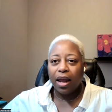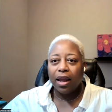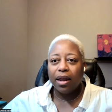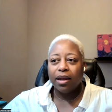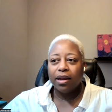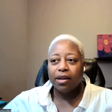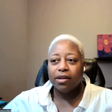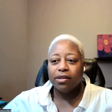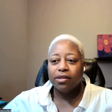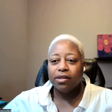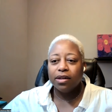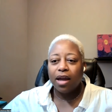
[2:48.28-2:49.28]

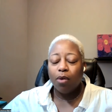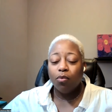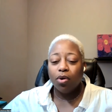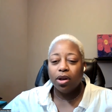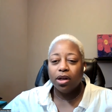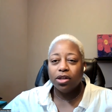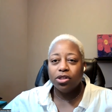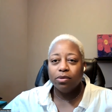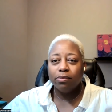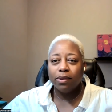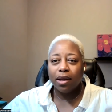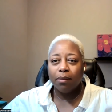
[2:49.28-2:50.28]
and I want it
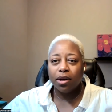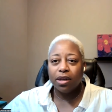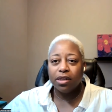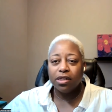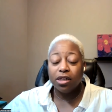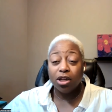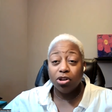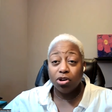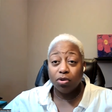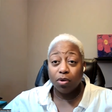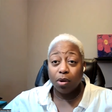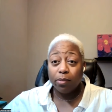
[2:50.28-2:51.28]
to be able to continue
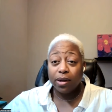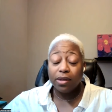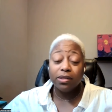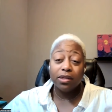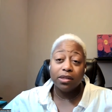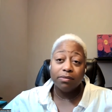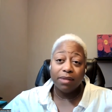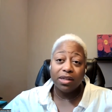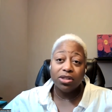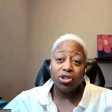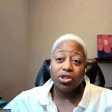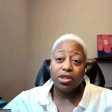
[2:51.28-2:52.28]
to grow because this
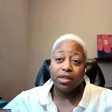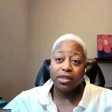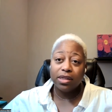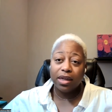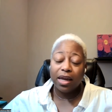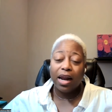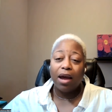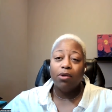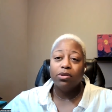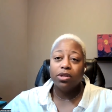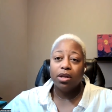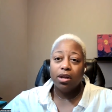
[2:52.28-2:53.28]
message needs to get
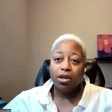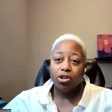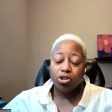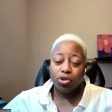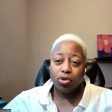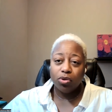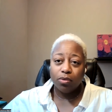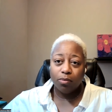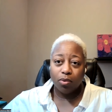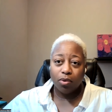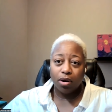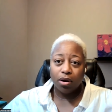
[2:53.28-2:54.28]
out to
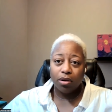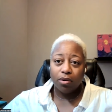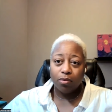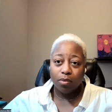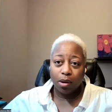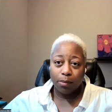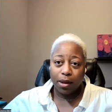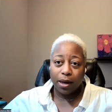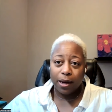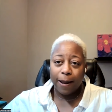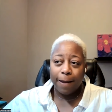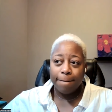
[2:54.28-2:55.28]
more
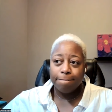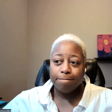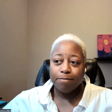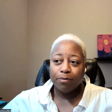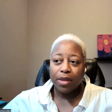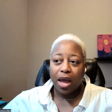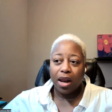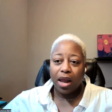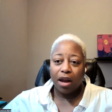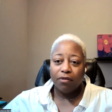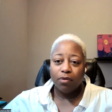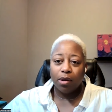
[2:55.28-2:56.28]
women. A
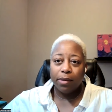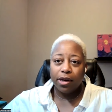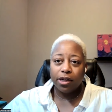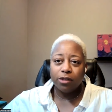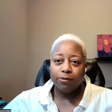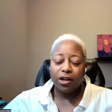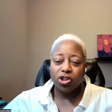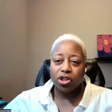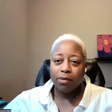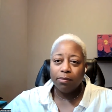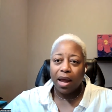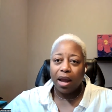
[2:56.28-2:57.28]
lot of women,
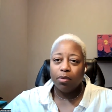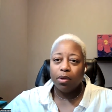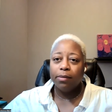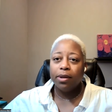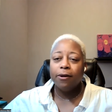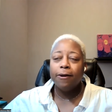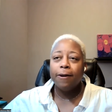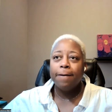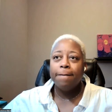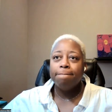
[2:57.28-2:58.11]
especially Black women,